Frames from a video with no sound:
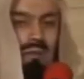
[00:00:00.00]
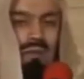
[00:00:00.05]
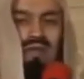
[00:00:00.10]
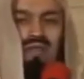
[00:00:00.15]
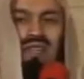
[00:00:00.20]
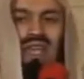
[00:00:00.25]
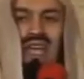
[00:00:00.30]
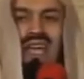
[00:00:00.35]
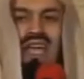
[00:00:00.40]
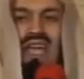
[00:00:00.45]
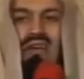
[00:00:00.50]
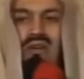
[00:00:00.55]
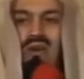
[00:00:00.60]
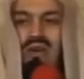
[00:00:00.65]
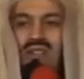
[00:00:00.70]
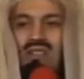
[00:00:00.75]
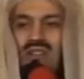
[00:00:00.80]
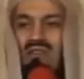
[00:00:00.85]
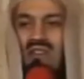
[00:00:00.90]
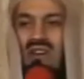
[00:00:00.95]
but they had
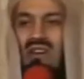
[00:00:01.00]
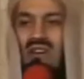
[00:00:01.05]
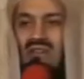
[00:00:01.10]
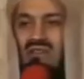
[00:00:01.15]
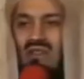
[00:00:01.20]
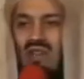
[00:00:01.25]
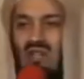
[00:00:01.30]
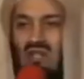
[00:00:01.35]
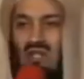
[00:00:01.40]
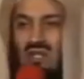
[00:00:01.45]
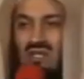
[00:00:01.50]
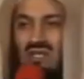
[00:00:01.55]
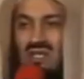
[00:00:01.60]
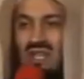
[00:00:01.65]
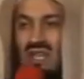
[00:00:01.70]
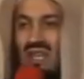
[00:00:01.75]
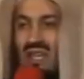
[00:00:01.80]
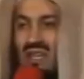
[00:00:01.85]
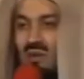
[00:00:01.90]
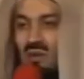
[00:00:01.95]
all different versions,
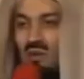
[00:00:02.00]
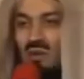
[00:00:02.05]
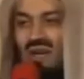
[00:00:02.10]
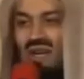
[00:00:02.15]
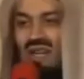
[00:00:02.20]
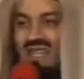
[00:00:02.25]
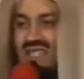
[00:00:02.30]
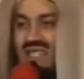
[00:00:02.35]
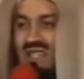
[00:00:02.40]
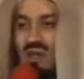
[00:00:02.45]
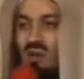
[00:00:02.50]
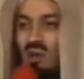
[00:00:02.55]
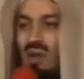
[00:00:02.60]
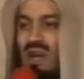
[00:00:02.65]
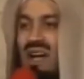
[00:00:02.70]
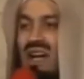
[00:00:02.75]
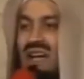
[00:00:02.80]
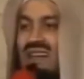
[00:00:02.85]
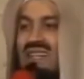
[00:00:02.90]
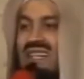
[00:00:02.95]
whereas the
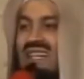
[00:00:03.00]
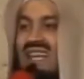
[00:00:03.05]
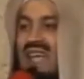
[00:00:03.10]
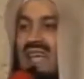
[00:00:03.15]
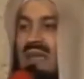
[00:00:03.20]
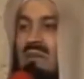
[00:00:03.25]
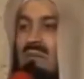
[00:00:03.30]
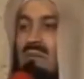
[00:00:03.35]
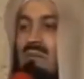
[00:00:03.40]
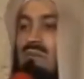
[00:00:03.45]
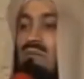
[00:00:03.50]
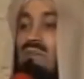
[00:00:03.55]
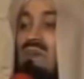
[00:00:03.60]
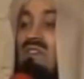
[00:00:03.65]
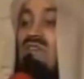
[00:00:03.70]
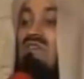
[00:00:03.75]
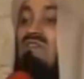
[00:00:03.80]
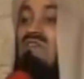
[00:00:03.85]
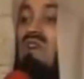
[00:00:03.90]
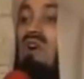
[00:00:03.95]
Quran came
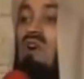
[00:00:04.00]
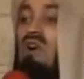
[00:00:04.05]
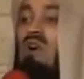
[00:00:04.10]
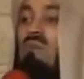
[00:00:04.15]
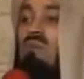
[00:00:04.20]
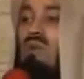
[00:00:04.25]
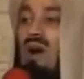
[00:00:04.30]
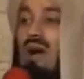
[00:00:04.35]
before